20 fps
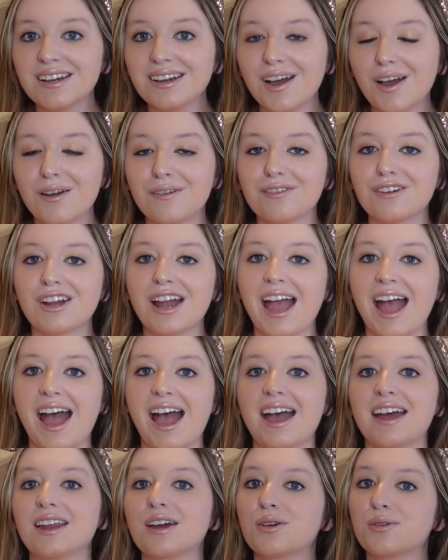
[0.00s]
over
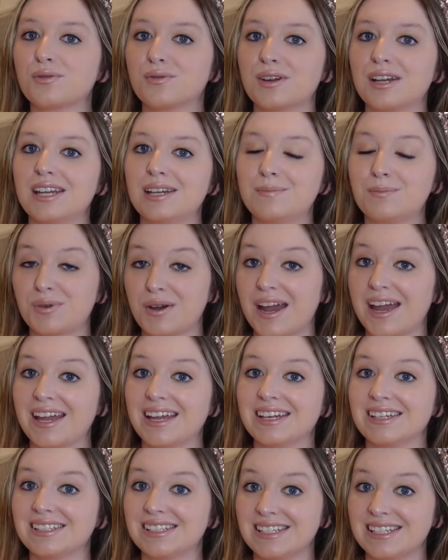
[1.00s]
at
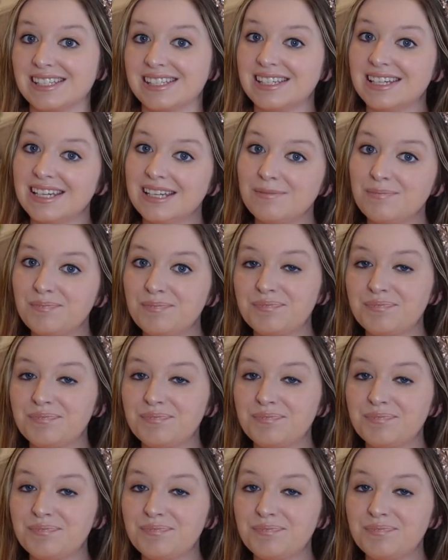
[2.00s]
Read.Pray.Disney,